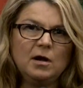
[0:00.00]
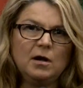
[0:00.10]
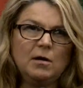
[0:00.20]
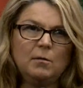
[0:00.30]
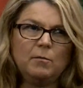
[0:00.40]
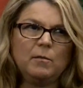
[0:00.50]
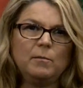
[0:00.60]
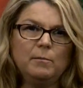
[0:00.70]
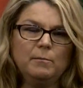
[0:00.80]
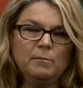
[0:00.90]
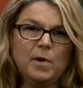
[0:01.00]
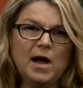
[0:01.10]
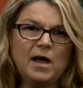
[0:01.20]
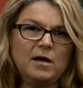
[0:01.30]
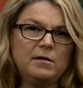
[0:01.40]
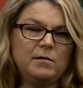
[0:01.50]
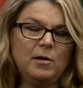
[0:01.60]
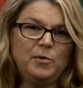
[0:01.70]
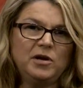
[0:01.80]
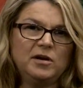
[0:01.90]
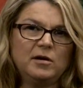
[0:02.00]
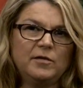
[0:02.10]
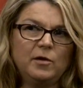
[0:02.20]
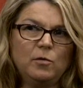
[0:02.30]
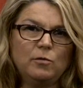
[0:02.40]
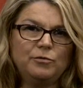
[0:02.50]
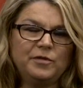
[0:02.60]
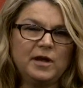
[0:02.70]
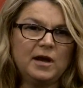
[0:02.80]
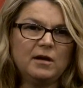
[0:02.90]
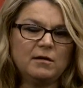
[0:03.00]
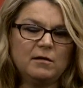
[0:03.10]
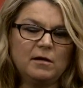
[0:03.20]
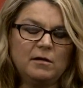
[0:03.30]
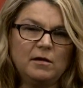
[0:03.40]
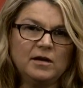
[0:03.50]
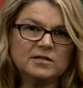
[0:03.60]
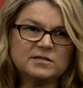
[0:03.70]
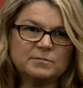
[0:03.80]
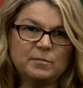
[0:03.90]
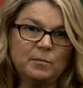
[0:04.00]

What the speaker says: My opinion on the whole thing is